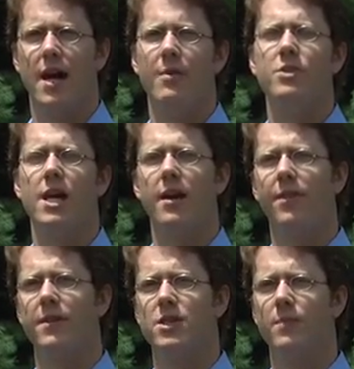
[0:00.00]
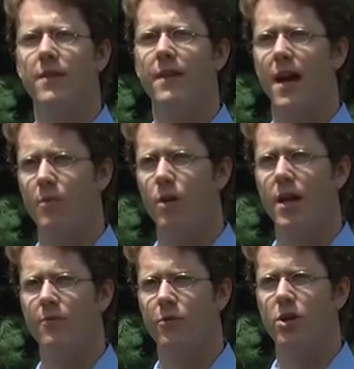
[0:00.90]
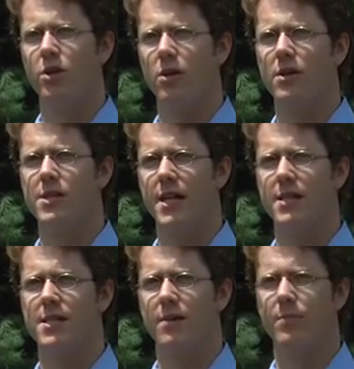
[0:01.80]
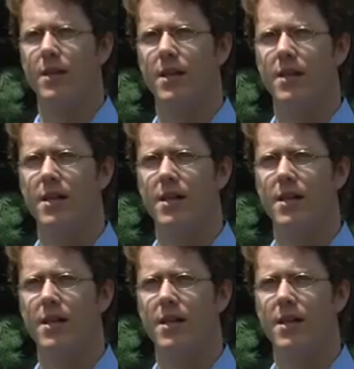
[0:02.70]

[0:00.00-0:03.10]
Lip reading: I'm Jonathan Smith and I'm running for New York State Assembly.